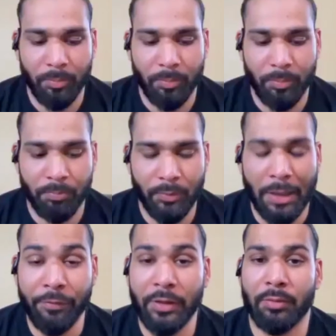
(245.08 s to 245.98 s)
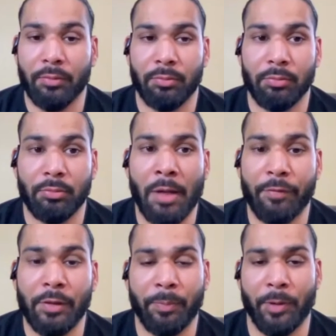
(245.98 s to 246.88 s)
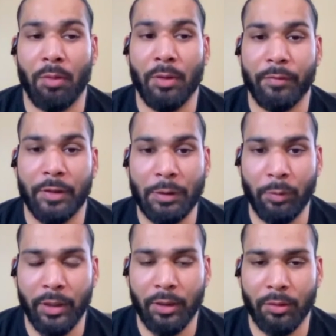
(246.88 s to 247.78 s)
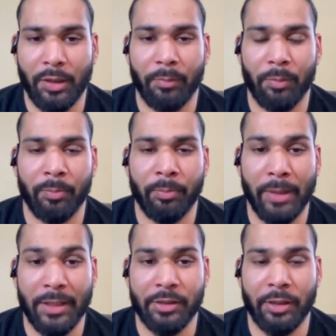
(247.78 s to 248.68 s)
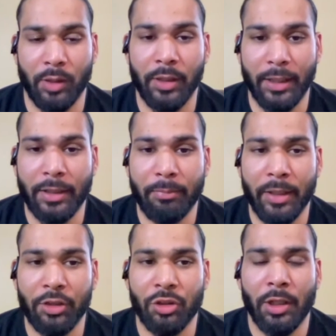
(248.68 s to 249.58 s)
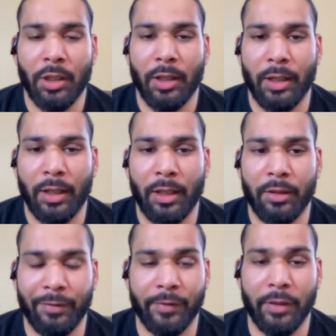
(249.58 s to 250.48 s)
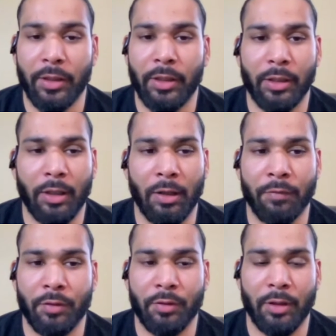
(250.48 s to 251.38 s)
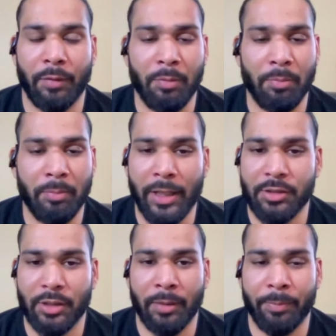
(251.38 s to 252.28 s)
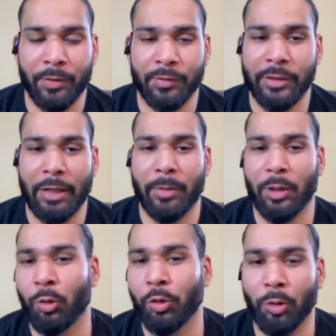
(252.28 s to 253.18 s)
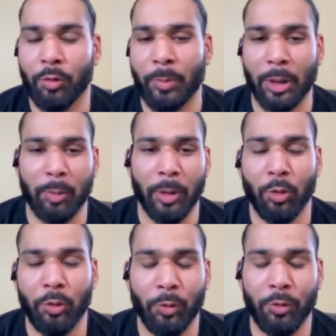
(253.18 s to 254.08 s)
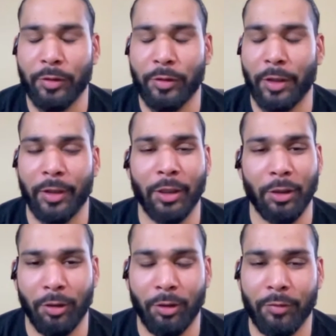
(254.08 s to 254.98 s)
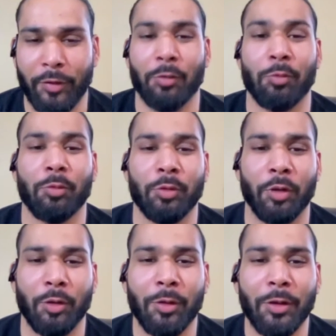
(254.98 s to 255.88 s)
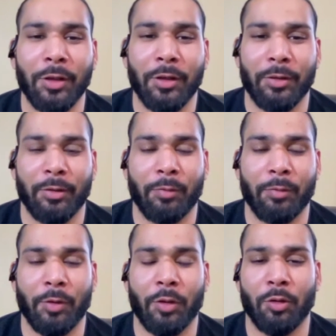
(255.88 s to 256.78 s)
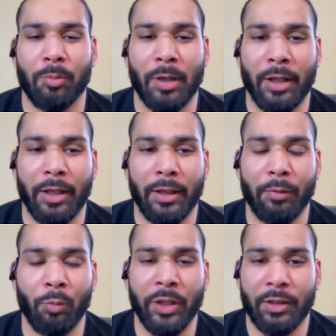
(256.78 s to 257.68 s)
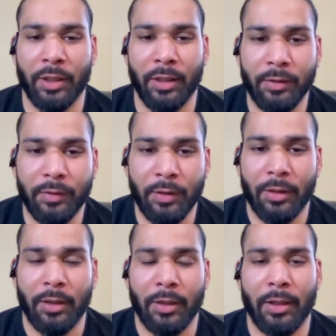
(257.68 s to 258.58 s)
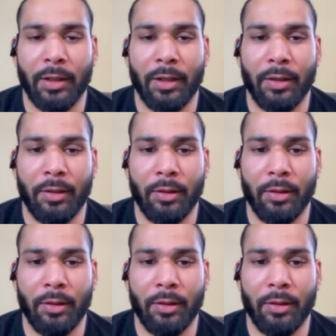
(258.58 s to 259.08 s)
I'm feeling I'm feeling proud. I'm feeling great because that match, I really like that match. And definitely after every match, I personally have my own notes, making my own notes, learning a lot, try to work on my weak things. And